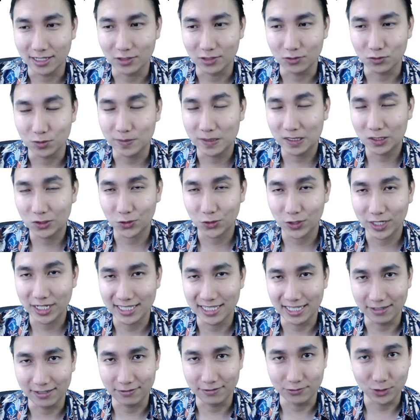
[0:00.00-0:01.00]
would be
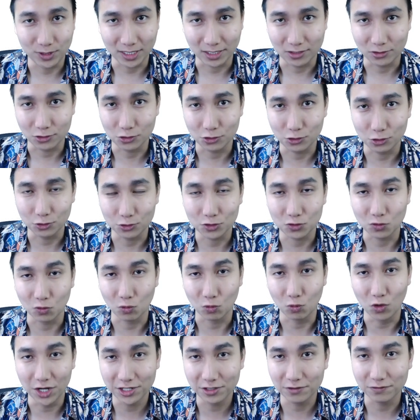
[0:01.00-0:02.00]
great if you can use
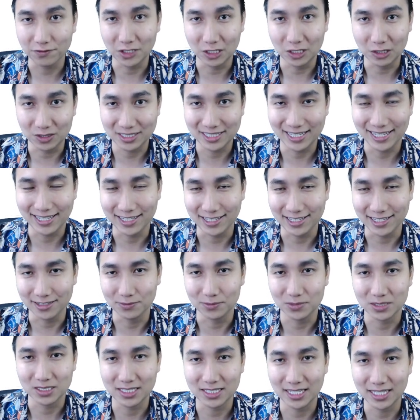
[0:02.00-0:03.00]
one of those
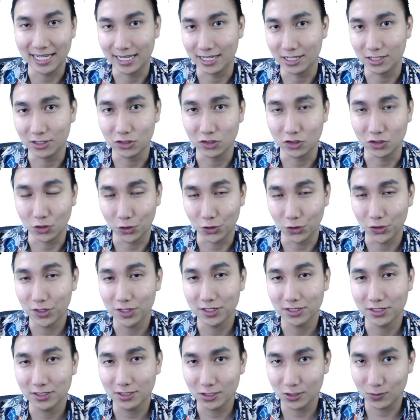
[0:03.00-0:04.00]
idioms in your
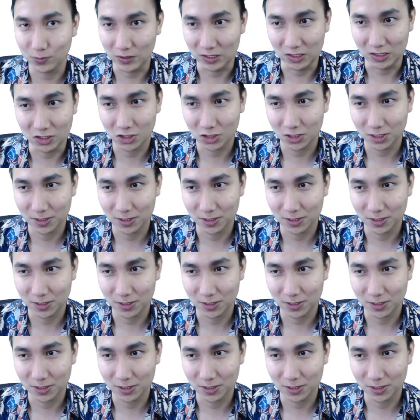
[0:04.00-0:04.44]
speech.